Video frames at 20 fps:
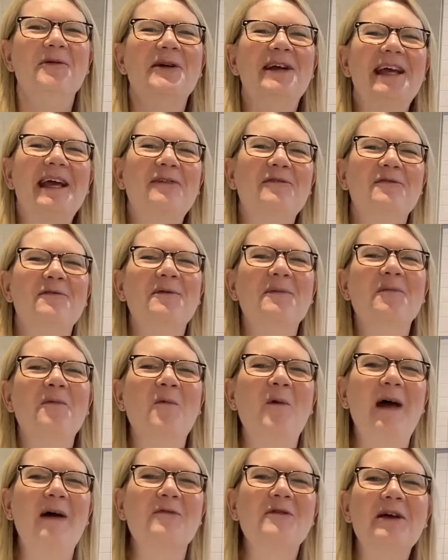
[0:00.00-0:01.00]
Morning everyone,
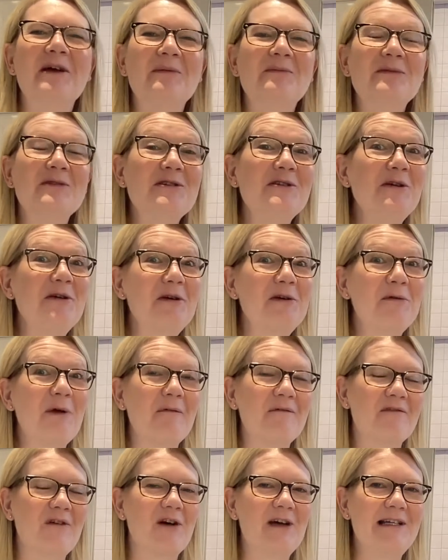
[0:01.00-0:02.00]
welcome to
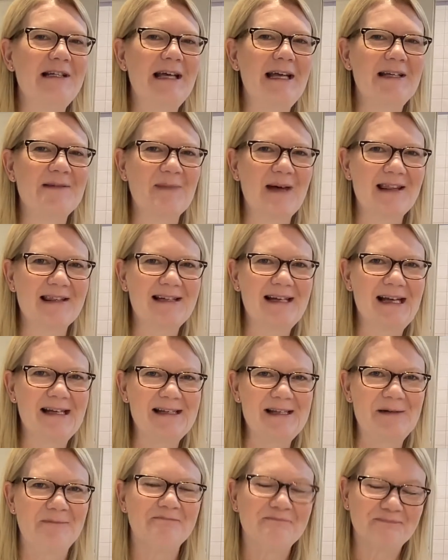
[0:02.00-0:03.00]
Friday's maths
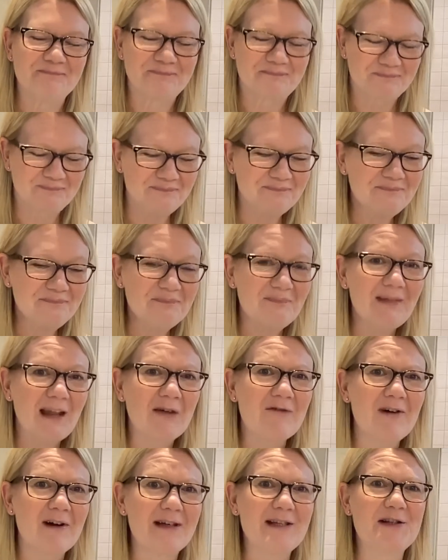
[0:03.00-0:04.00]
lesson.
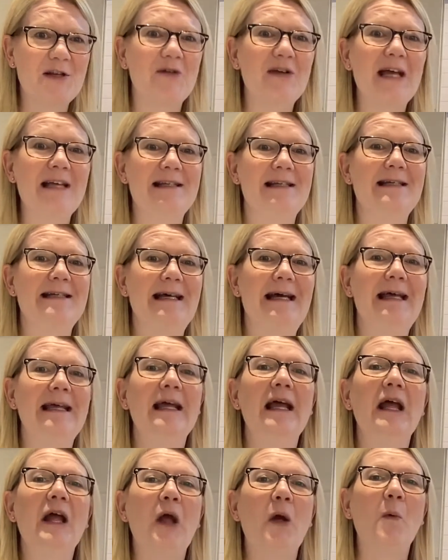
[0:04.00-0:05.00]
Right, so
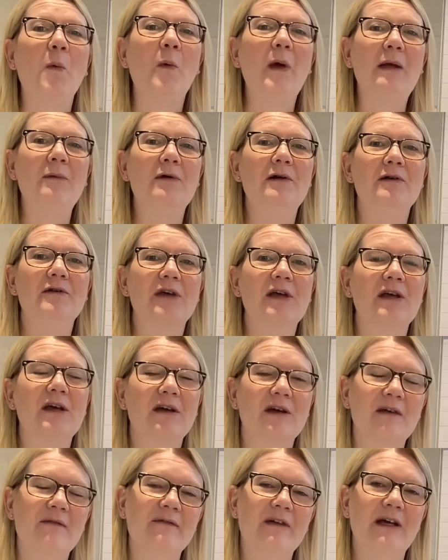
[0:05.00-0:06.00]
yesterday we were looking
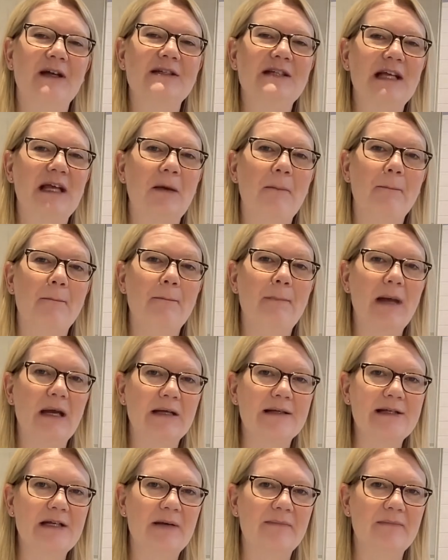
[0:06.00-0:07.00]
at converting
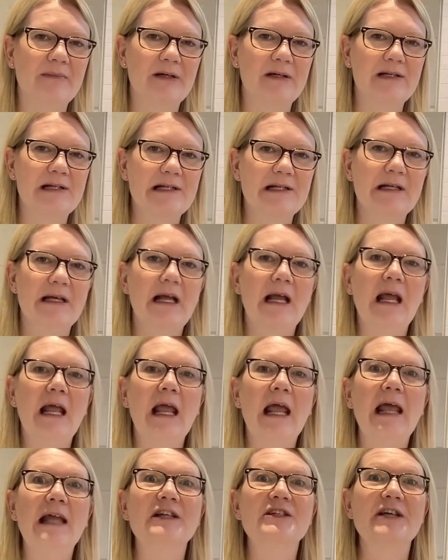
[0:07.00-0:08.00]
mixed numbers
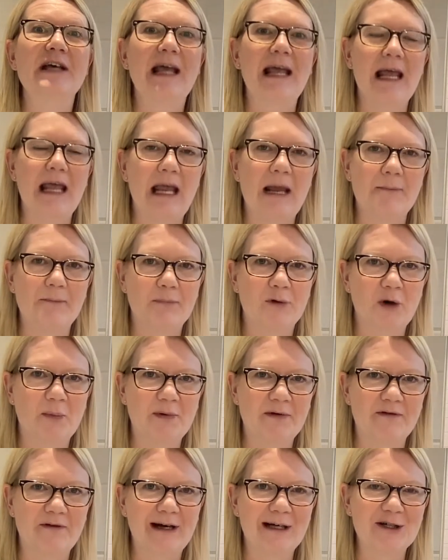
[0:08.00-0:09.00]
into
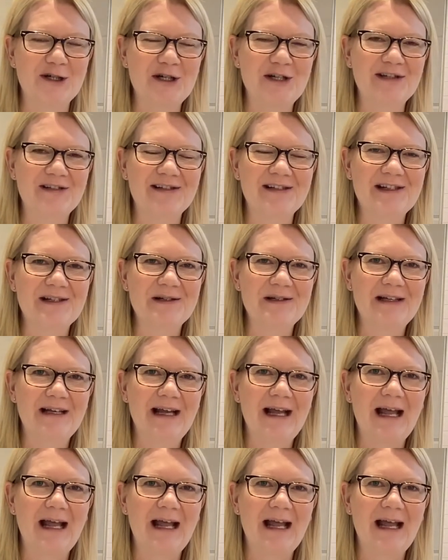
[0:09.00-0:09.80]
improper fractions,